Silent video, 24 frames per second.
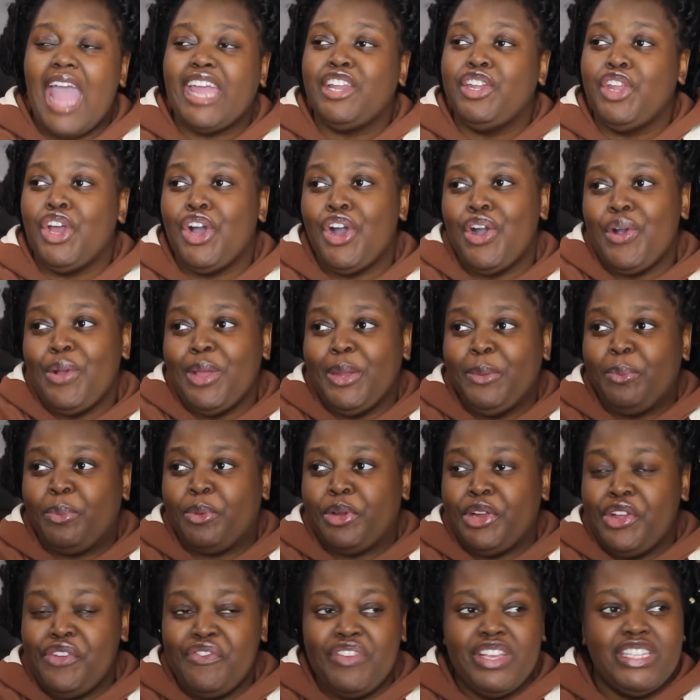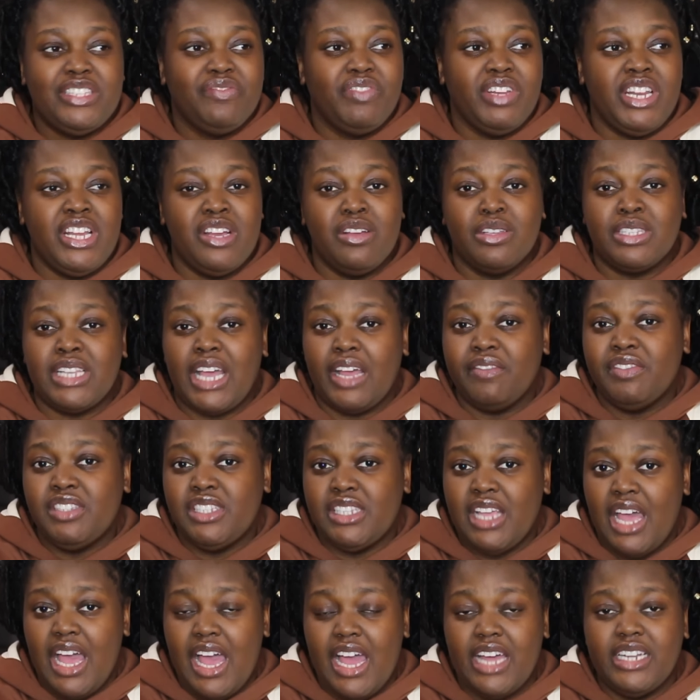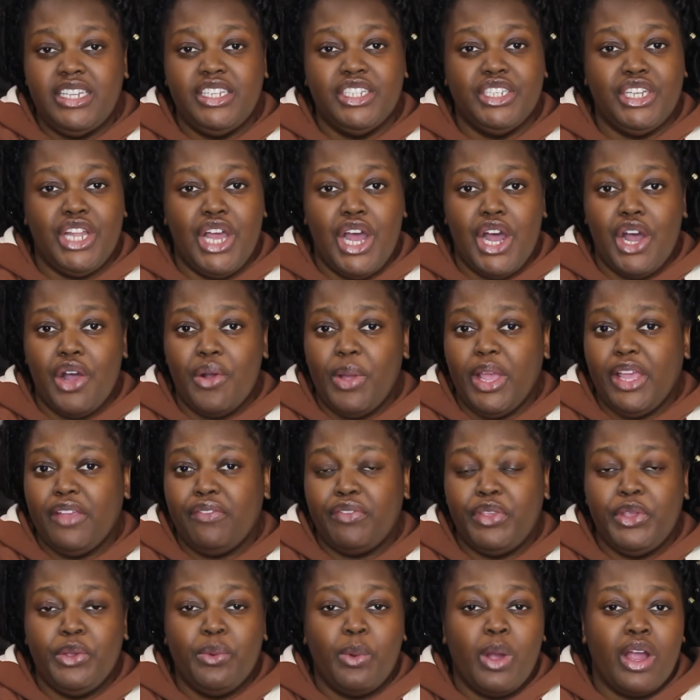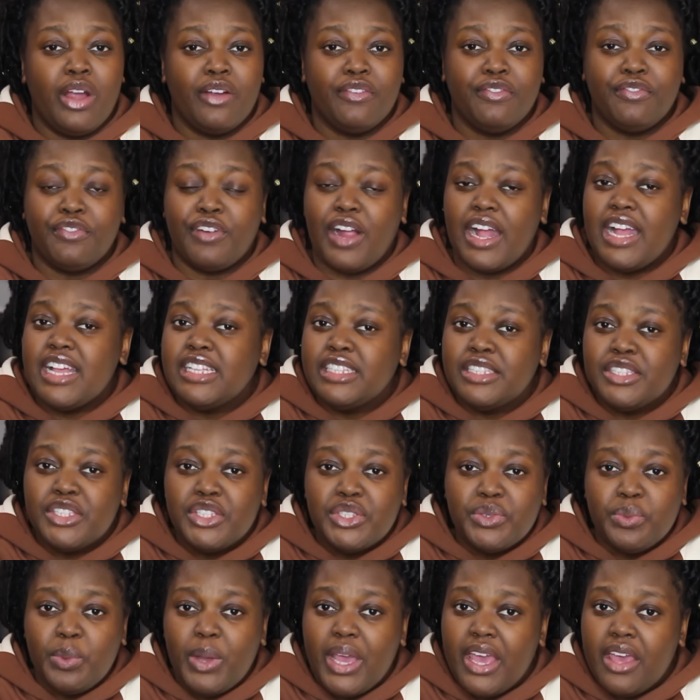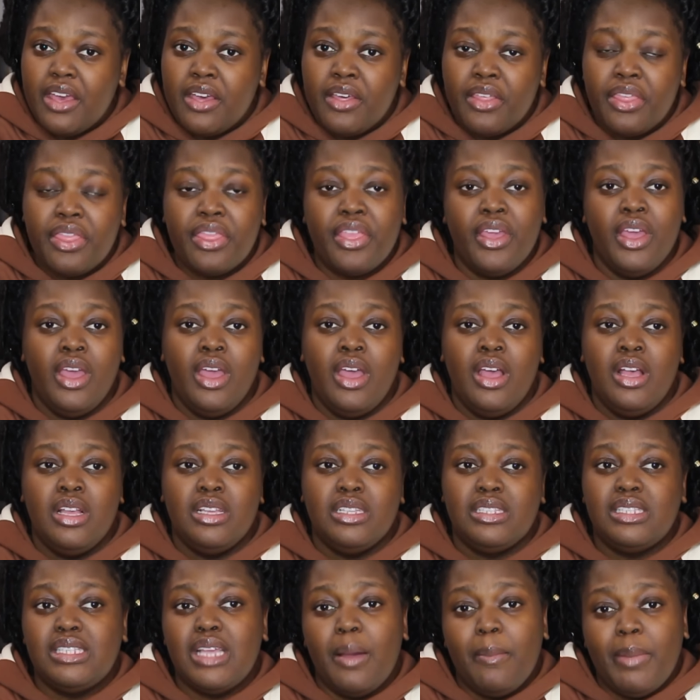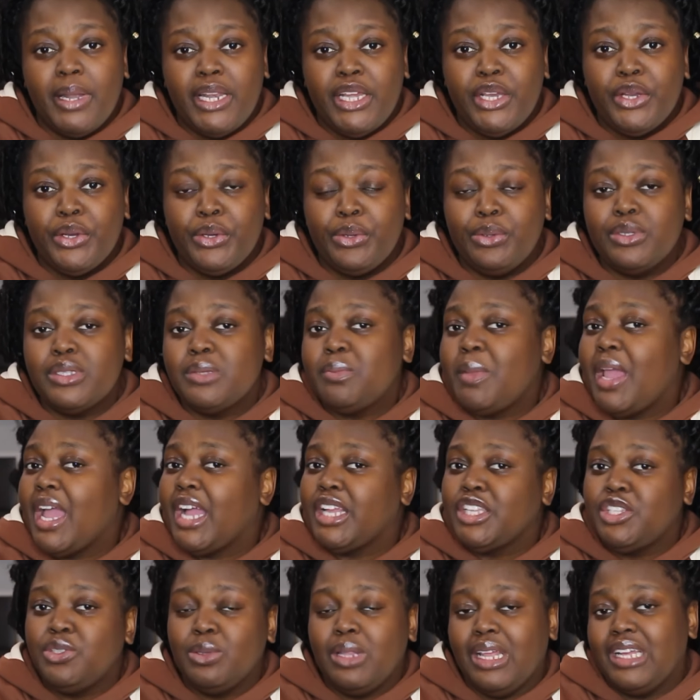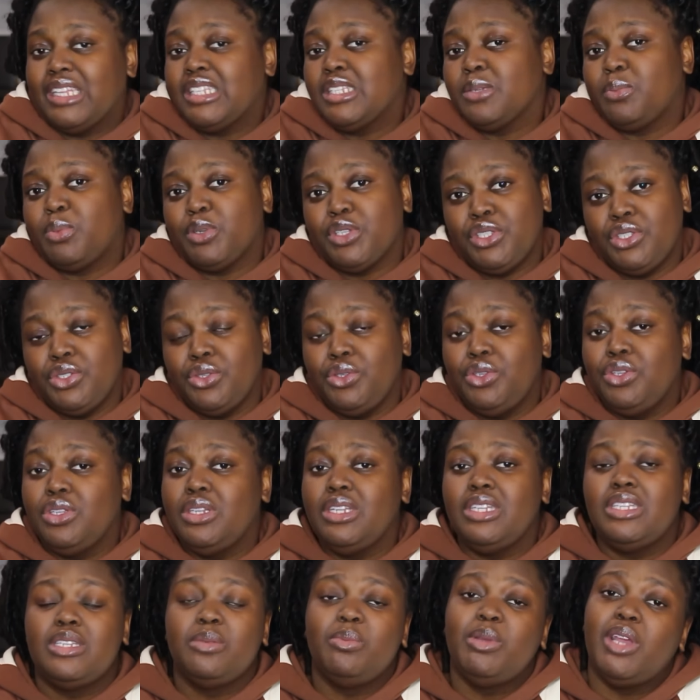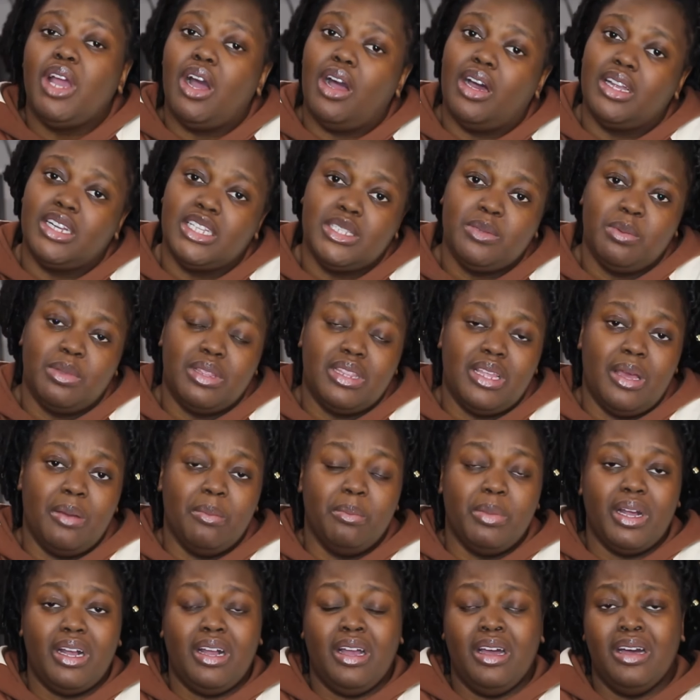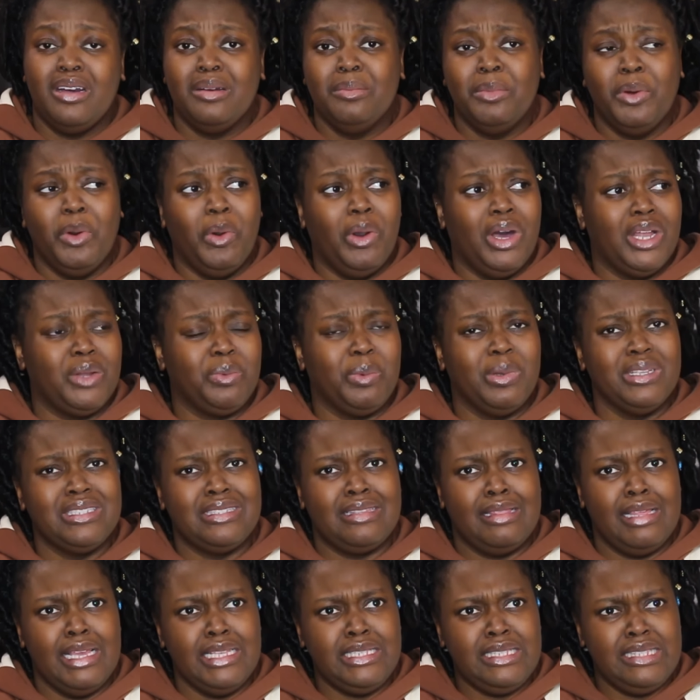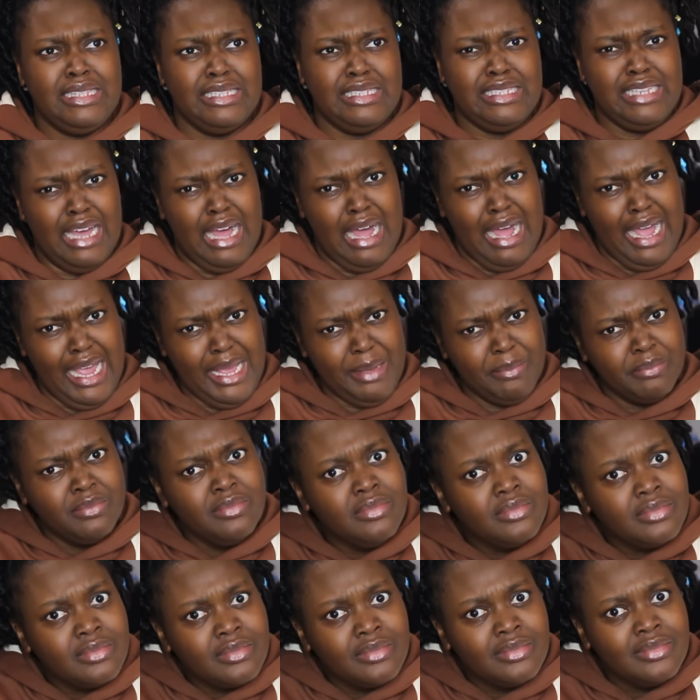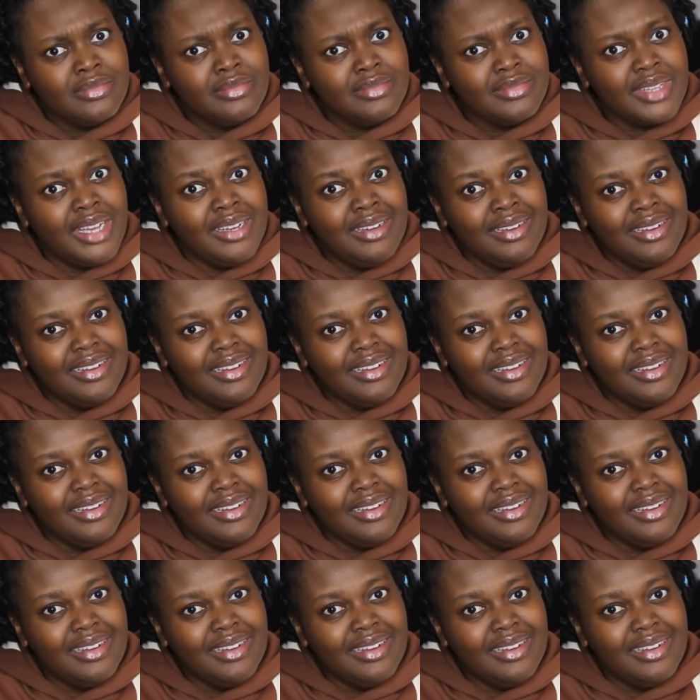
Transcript: know in previous videos I've said, you know, if you are friends with somebody who's mad you'd like to pursue, you need to be honest with them. But come on, was this the time?